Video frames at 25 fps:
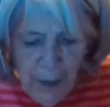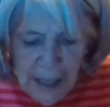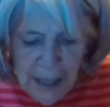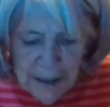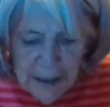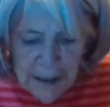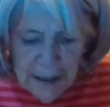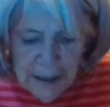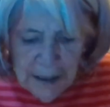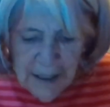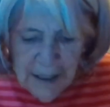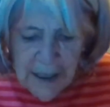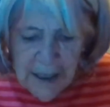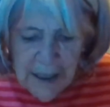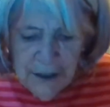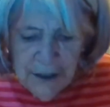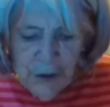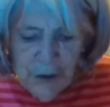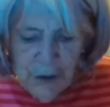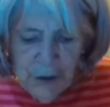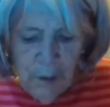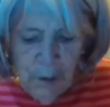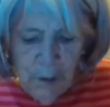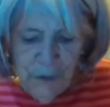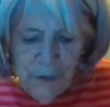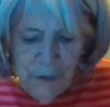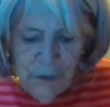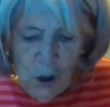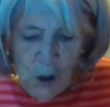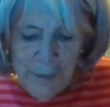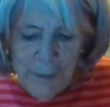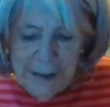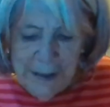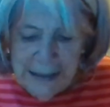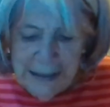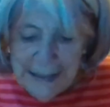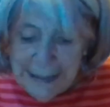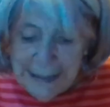raised the issue of
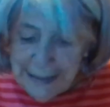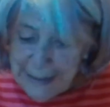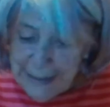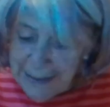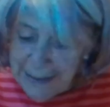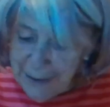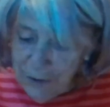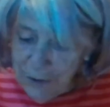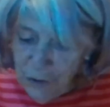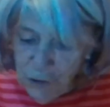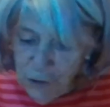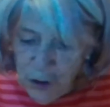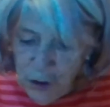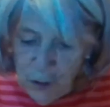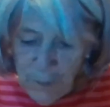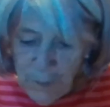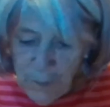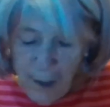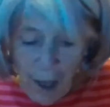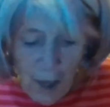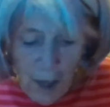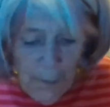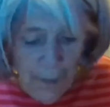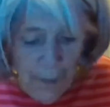German citizenship